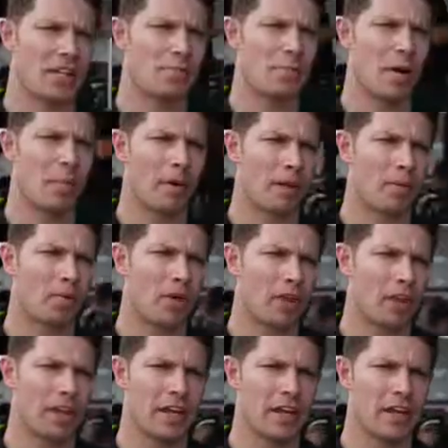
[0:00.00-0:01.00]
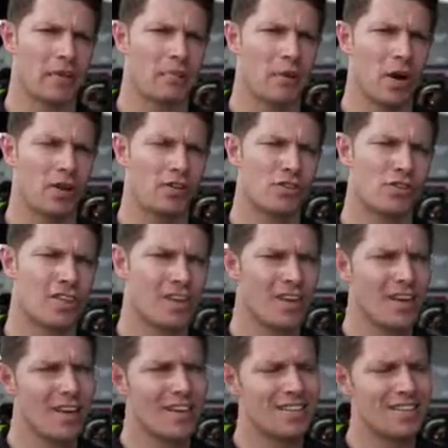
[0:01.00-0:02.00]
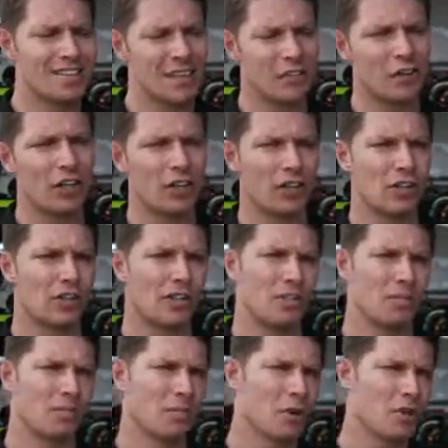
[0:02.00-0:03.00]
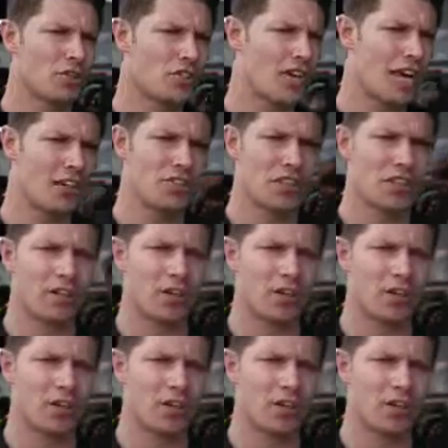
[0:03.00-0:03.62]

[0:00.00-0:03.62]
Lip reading: is probably one of the most difficult, most challenging